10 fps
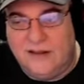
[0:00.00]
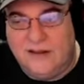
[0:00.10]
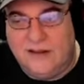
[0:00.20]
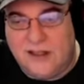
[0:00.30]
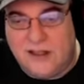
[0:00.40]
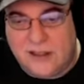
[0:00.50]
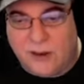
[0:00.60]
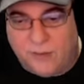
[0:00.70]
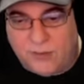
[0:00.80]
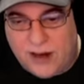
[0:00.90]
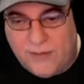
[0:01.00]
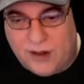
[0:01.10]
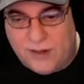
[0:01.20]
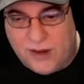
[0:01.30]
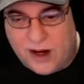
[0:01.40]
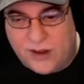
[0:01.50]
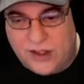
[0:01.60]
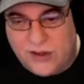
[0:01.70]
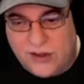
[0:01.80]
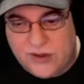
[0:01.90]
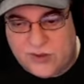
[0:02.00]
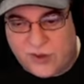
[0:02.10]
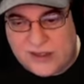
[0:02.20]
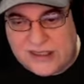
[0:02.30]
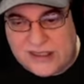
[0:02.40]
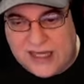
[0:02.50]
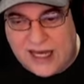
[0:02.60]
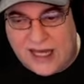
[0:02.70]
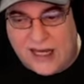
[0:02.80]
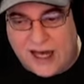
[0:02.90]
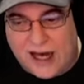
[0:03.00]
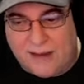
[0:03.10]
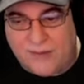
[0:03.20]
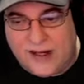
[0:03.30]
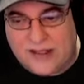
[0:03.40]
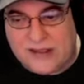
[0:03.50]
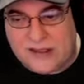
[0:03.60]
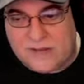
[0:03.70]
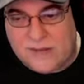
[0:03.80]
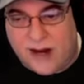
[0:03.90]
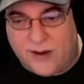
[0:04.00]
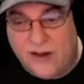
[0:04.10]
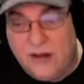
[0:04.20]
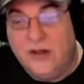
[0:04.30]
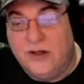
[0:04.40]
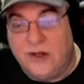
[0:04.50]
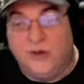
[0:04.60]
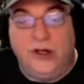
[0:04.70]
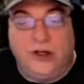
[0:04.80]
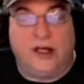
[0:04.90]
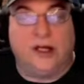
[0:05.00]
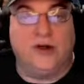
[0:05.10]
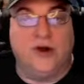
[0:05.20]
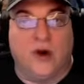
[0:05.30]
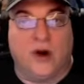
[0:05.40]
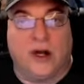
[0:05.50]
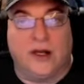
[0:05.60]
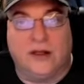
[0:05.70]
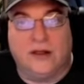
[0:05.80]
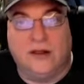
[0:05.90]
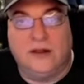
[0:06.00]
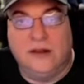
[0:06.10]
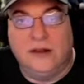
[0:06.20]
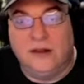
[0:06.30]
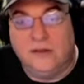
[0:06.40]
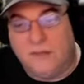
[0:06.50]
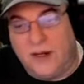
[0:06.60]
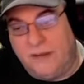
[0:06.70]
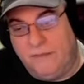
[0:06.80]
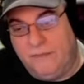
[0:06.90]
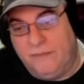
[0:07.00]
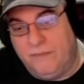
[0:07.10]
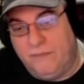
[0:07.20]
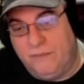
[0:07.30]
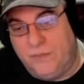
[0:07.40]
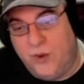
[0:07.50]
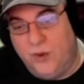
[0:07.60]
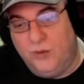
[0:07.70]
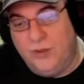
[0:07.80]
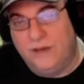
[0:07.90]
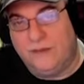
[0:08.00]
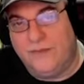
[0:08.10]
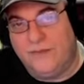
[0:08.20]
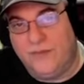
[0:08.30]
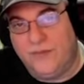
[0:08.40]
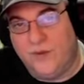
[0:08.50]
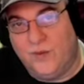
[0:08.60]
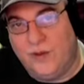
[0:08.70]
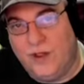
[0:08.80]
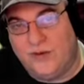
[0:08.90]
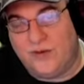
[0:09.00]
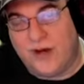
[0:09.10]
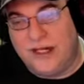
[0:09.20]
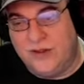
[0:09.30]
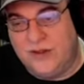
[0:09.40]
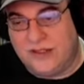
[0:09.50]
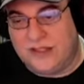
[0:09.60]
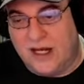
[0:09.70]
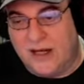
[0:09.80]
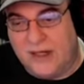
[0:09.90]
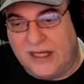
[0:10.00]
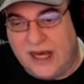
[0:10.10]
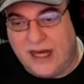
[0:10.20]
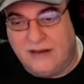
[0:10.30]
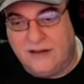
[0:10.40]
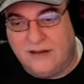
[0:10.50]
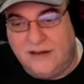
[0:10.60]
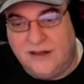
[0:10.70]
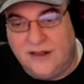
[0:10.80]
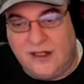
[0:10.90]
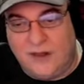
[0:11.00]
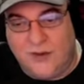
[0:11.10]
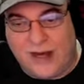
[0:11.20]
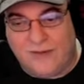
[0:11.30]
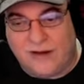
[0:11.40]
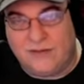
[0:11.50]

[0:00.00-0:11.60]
until primary power use once again operates this power. So you can ignore it, but boom, you try to use this item again, and you haven't